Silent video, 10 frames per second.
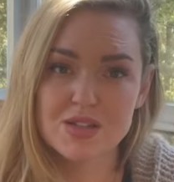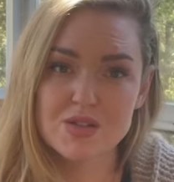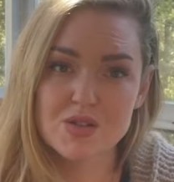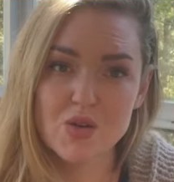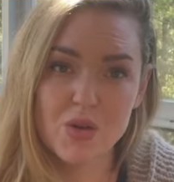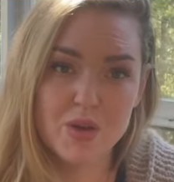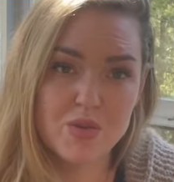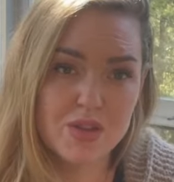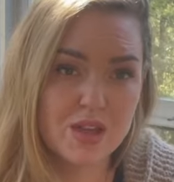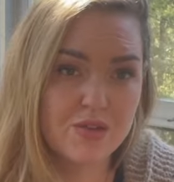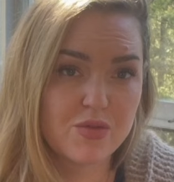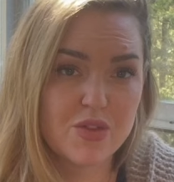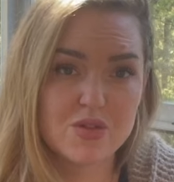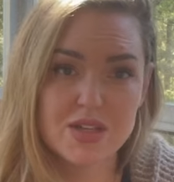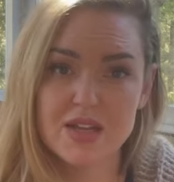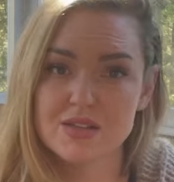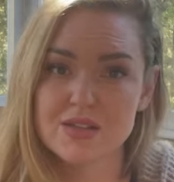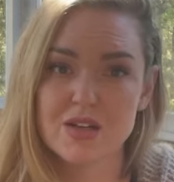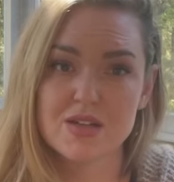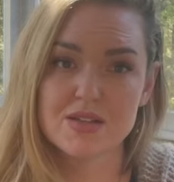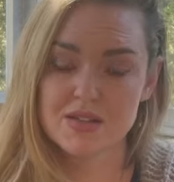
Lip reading: This is going within for those answers.